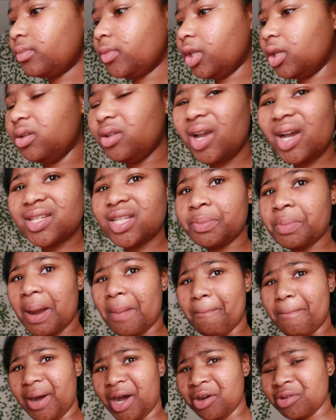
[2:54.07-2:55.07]
I'm gonna see my
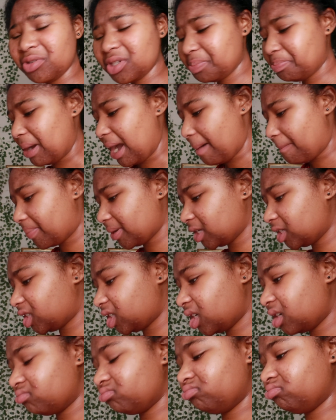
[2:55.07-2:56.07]
bones popping and
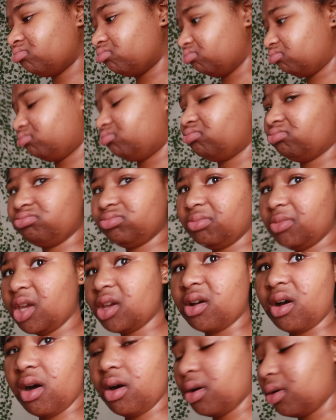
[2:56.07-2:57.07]
jump? Mm, you
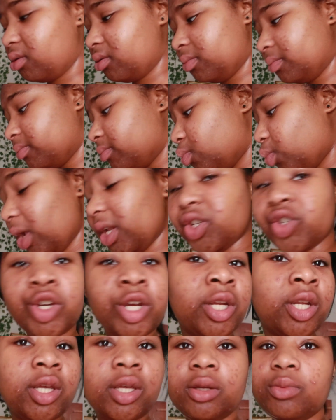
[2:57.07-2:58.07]
getting old. Weight
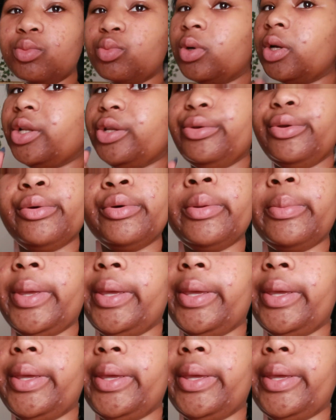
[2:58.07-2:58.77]
training, what are you doing to